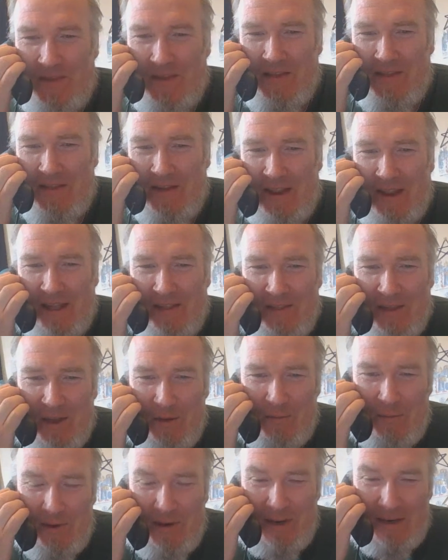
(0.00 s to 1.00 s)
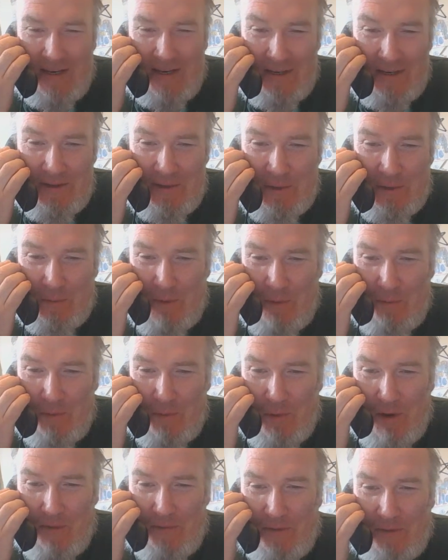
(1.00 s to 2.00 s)
That had the ability to sweep
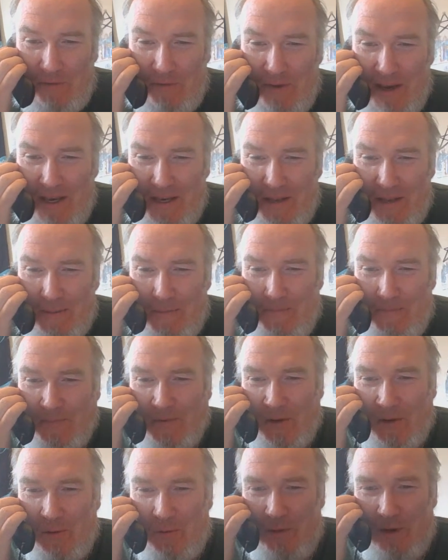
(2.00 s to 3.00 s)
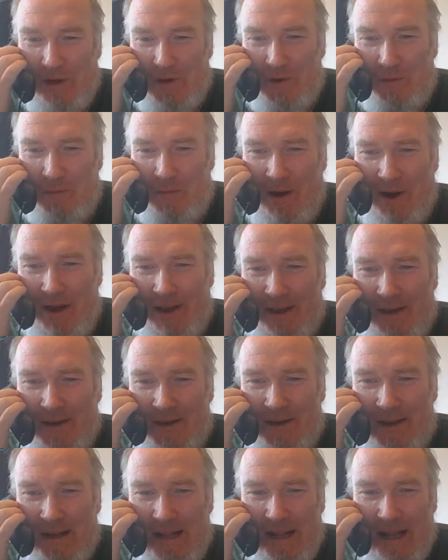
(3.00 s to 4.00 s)
you off your feet, read your
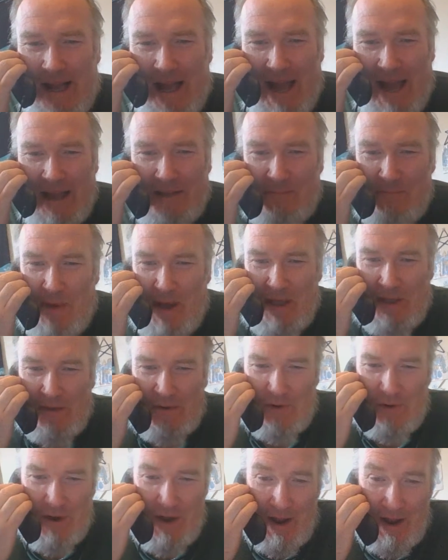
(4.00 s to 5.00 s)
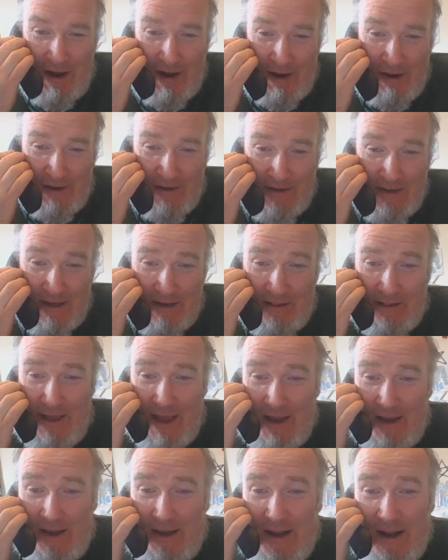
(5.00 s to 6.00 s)
mind, expand your heart, and
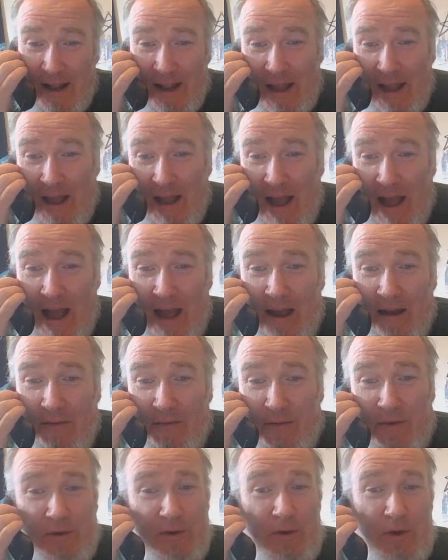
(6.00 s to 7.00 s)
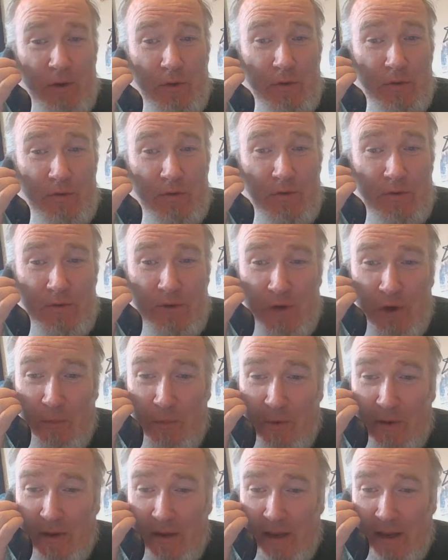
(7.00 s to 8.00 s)
then, after you
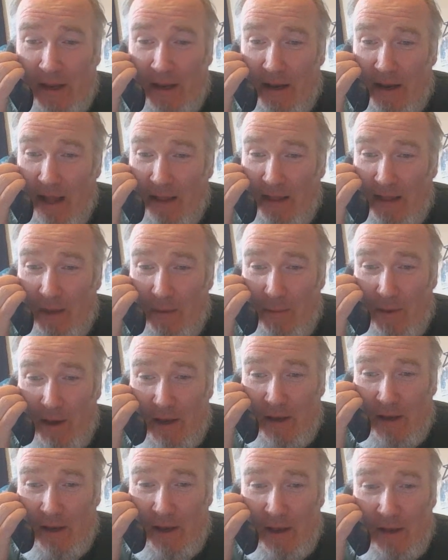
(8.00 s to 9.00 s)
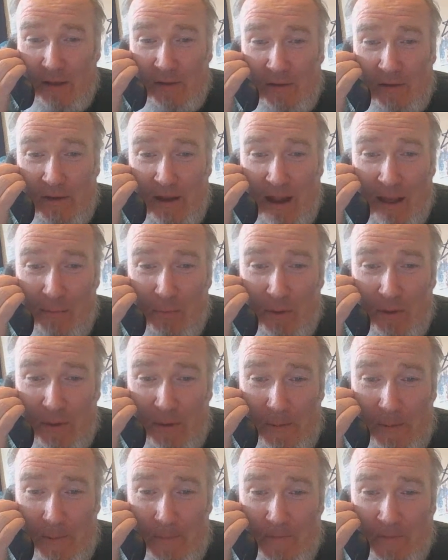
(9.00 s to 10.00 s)
stupidly let them in, slept with
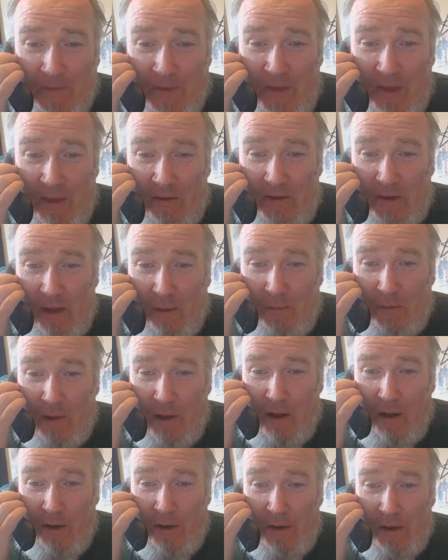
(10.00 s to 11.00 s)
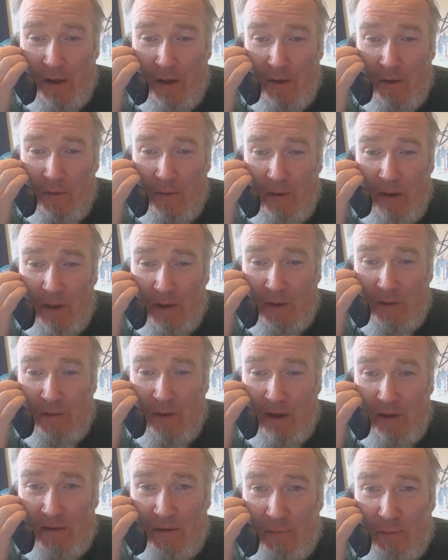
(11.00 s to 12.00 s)
them, they stop calling you and you
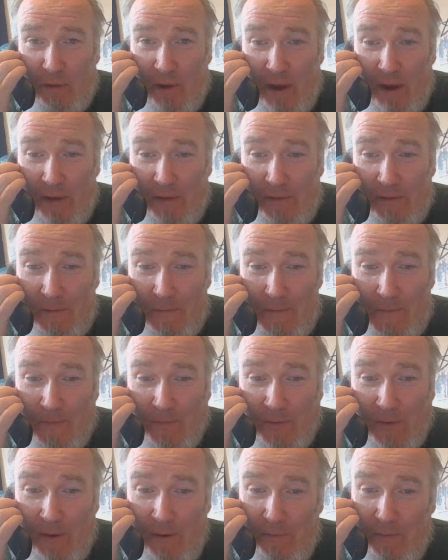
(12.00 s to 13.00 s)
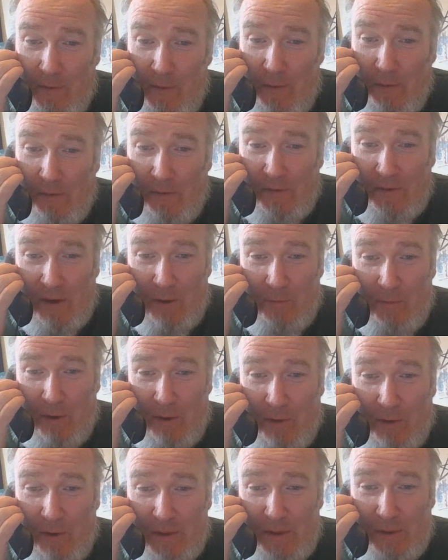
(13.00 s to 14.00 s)
act surprised. Of course,
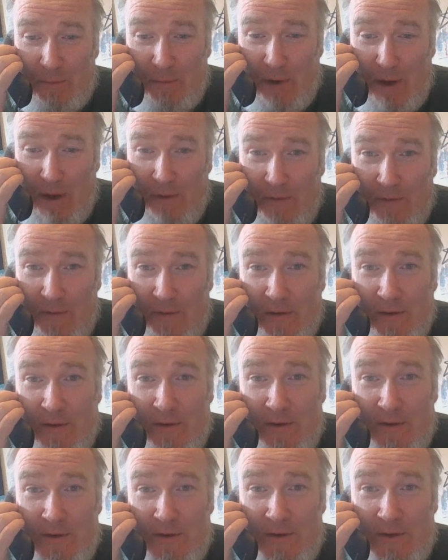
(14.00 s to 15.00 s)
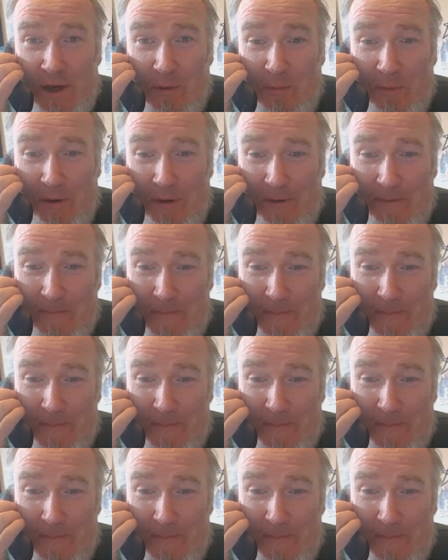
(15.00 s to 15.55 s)
Dumbo, you're surprised. You're stupid.